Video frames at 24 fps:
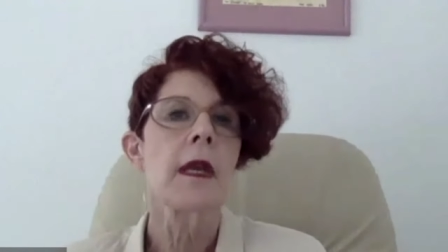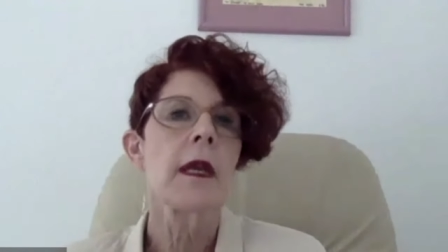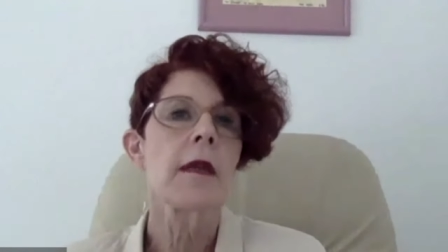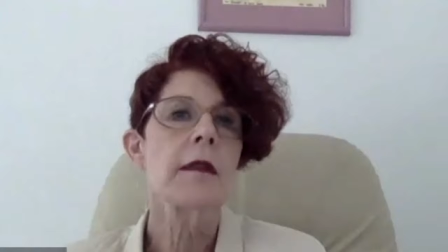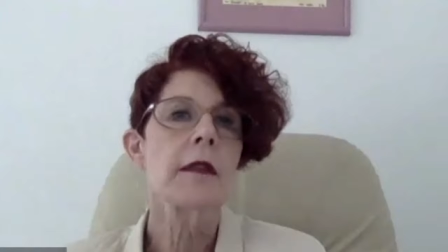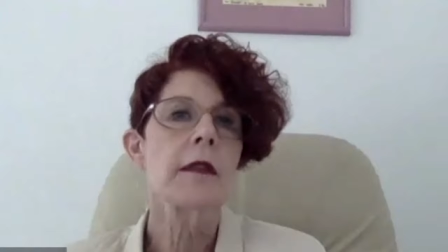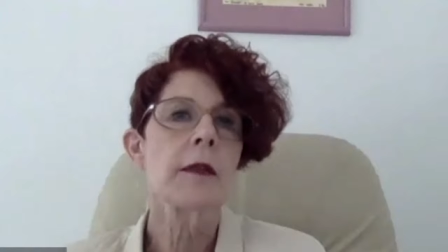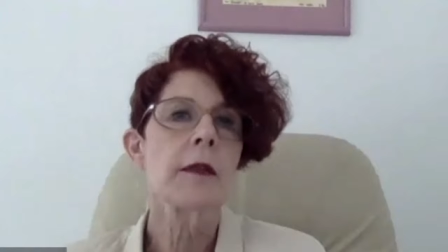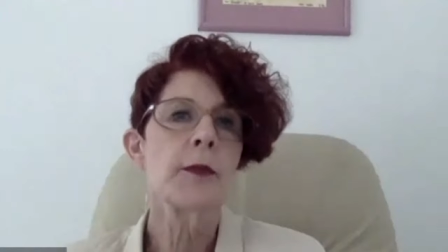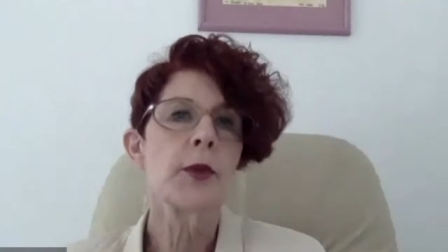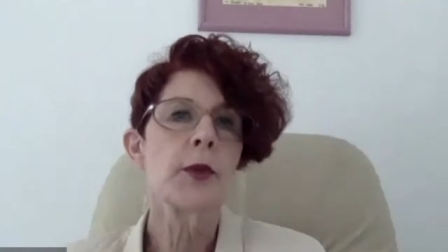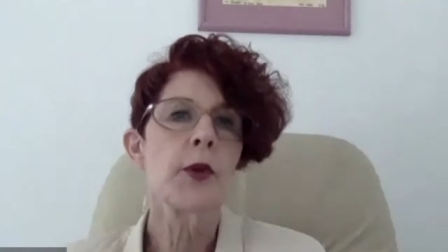
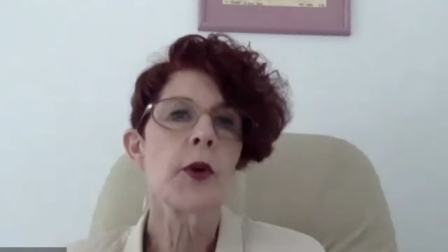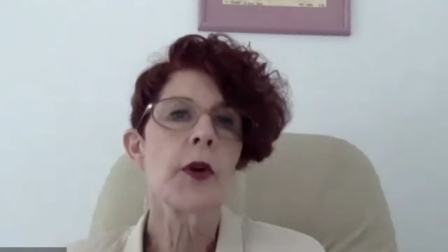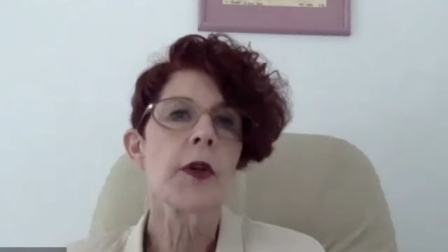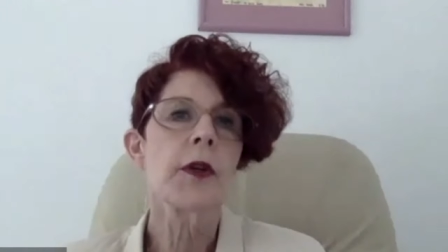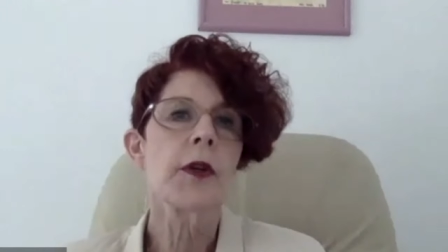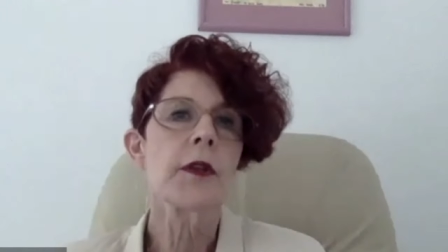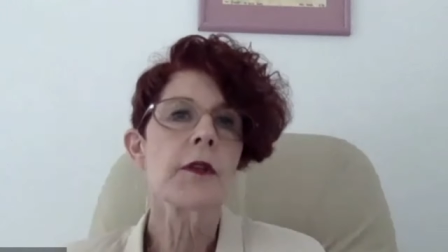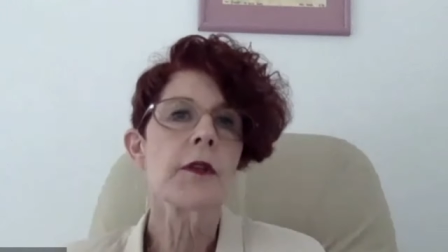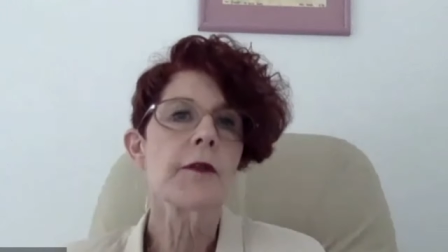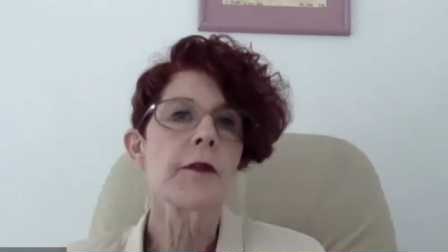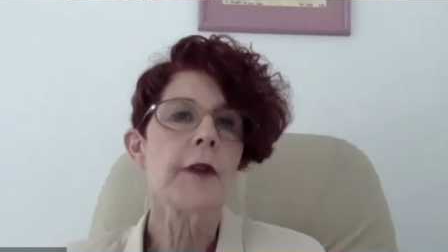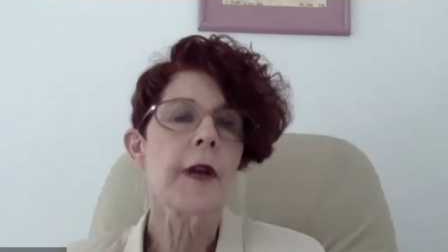it's important
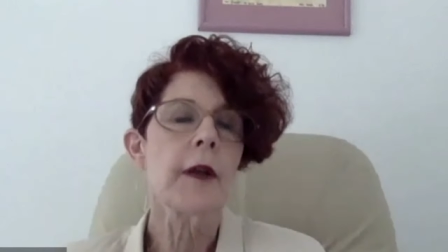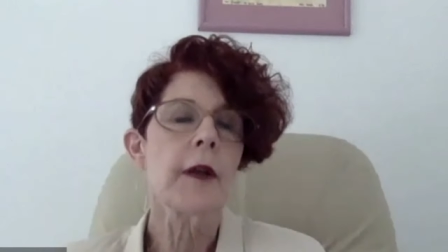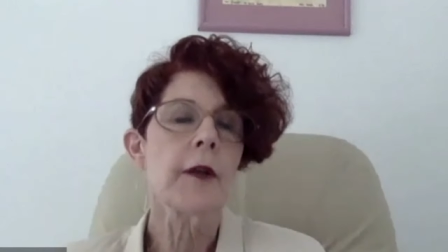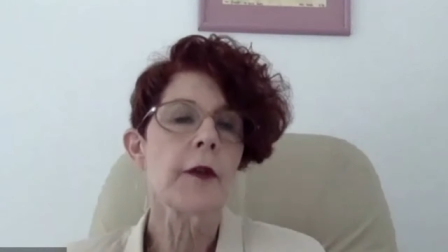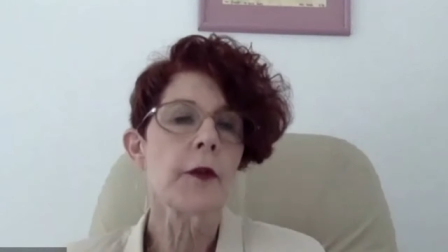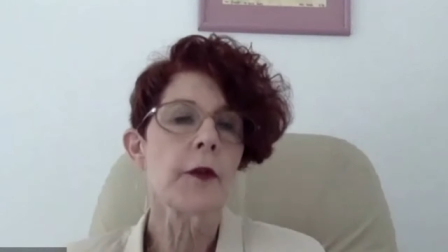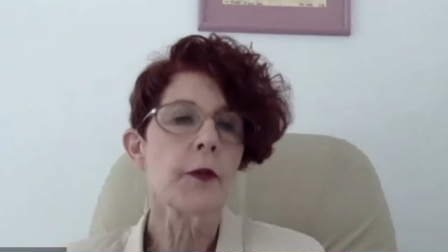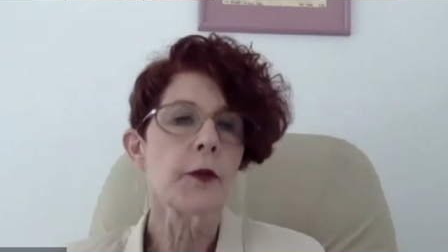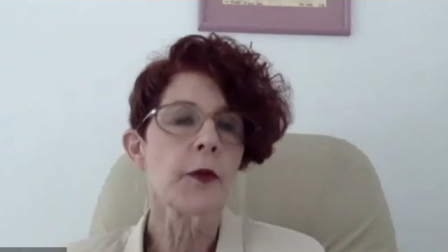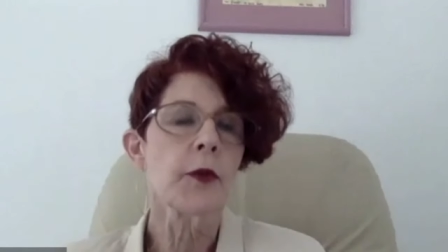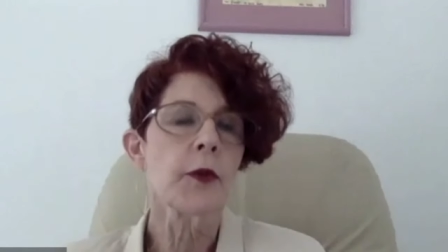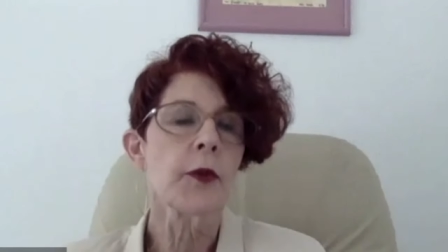to follow the
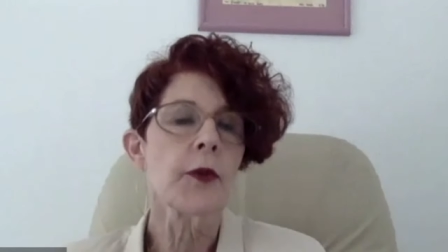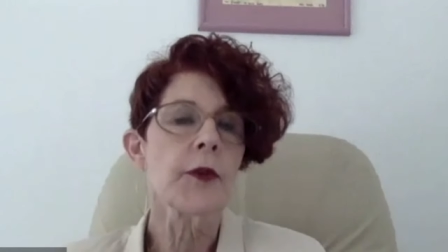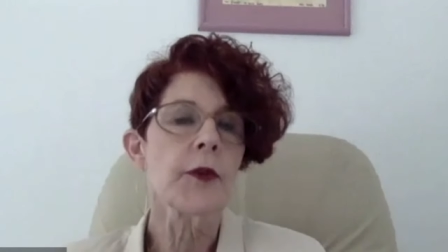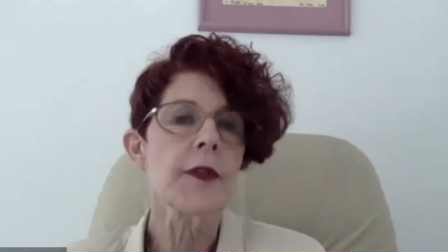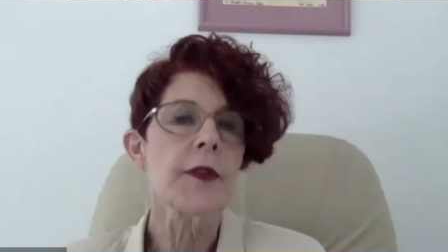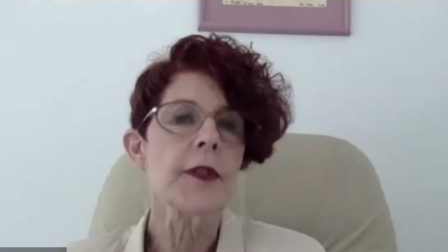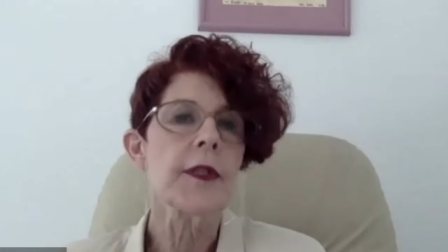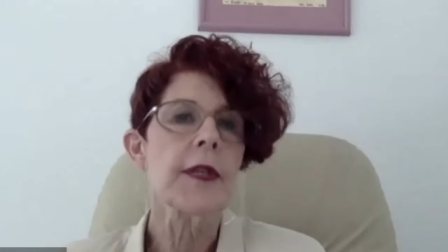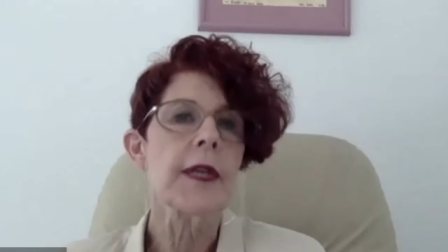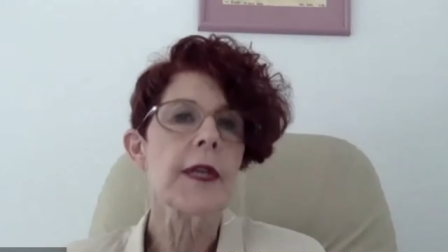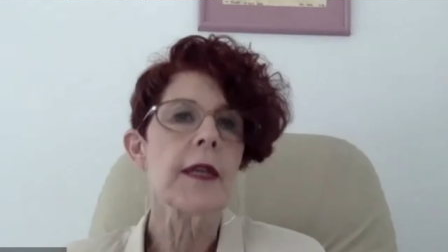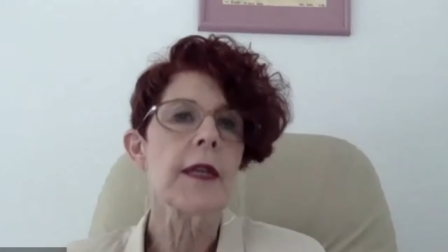rules
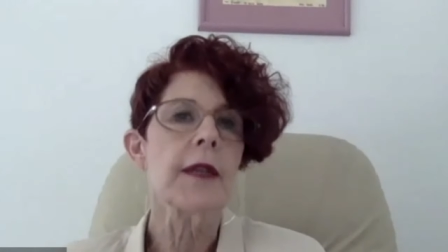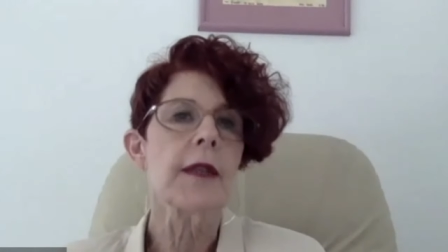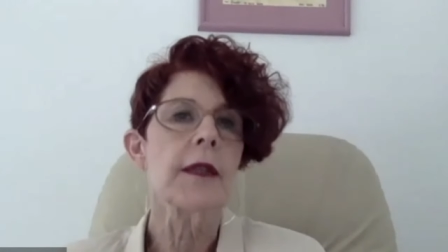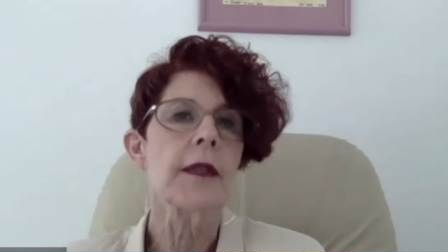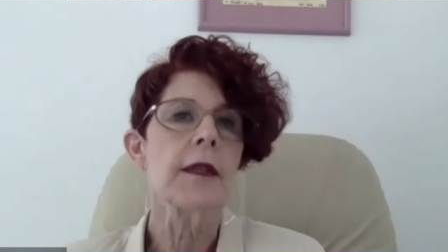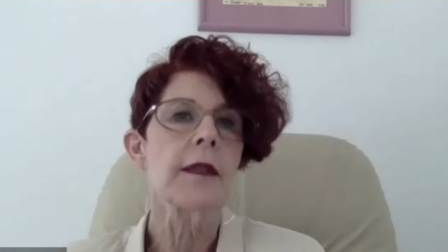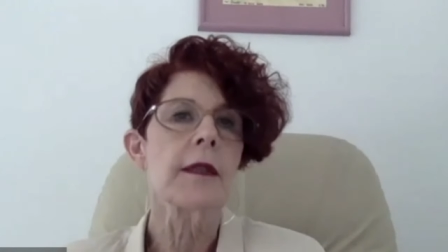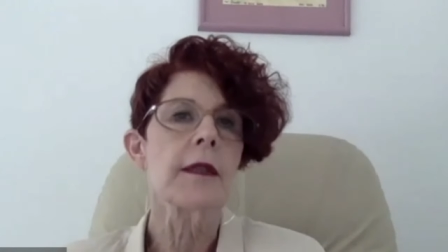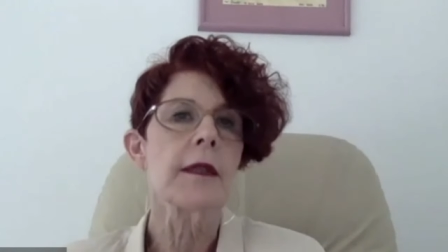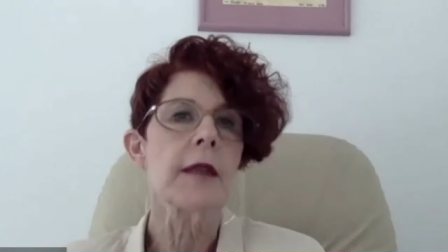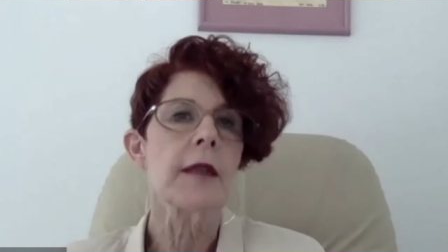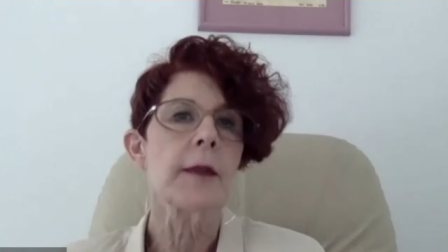and take
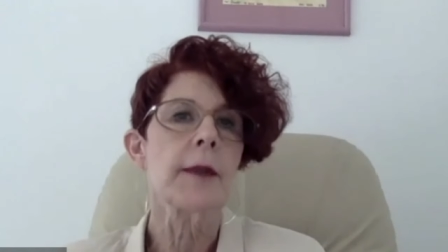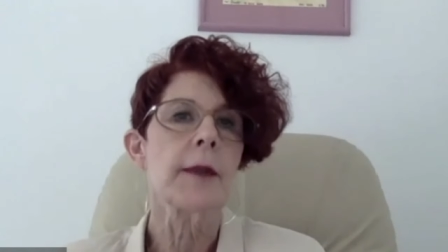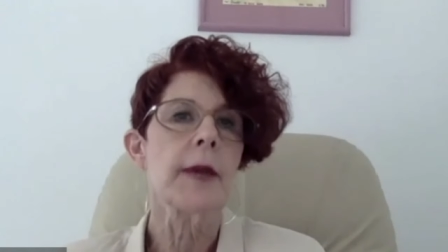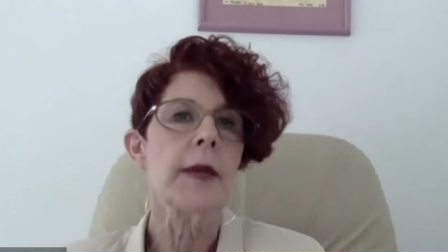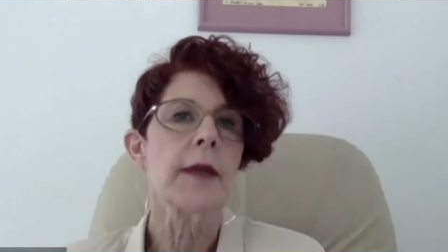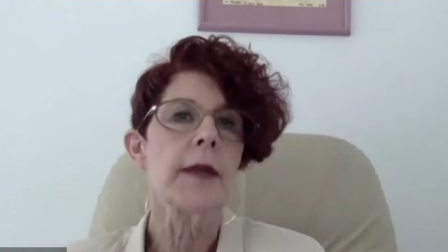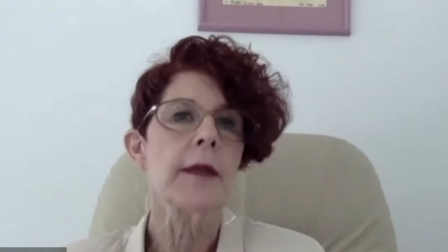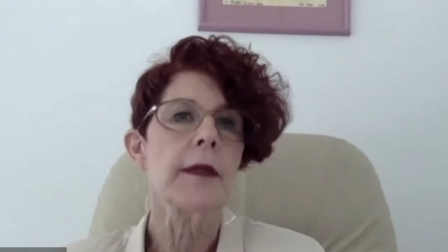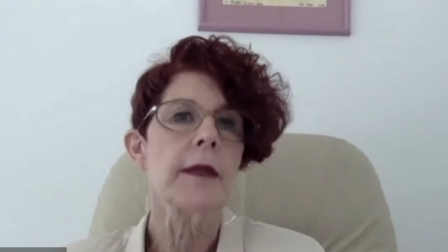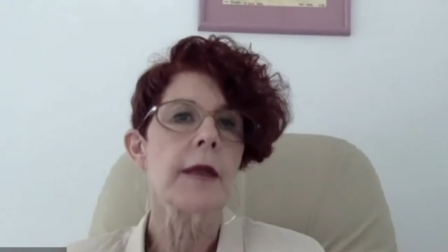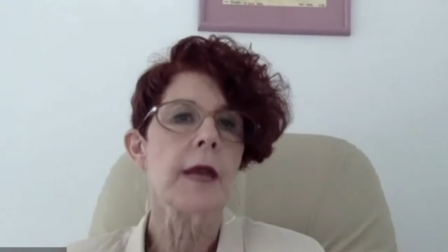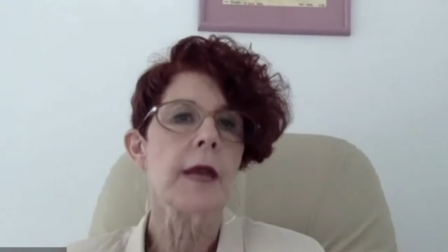things step by
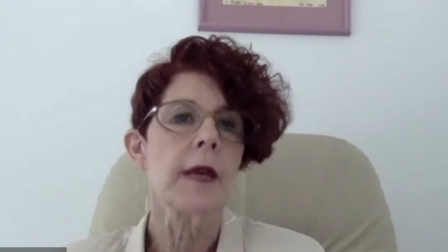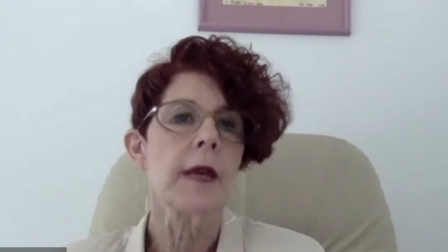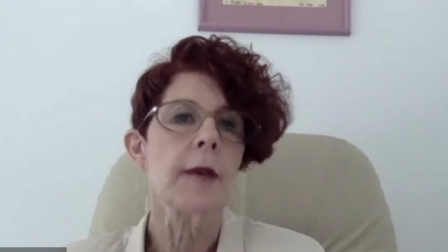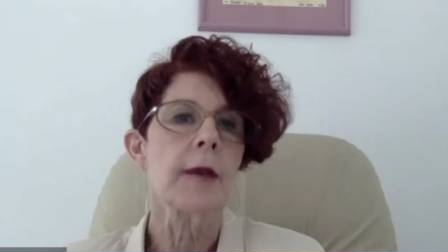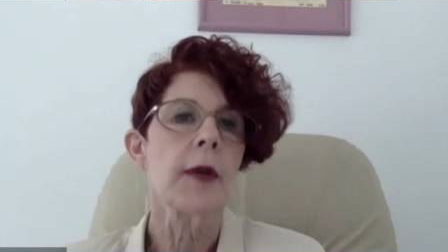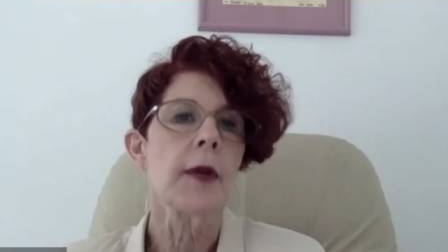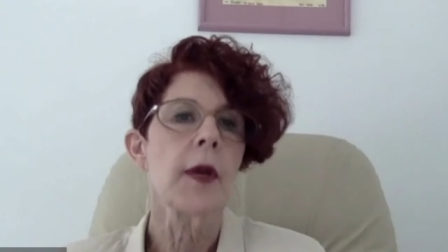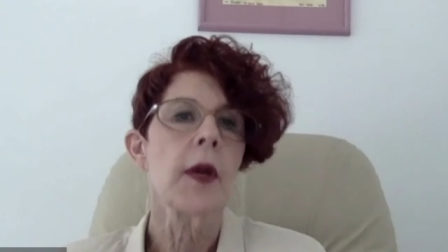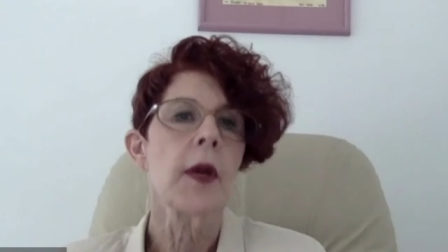step.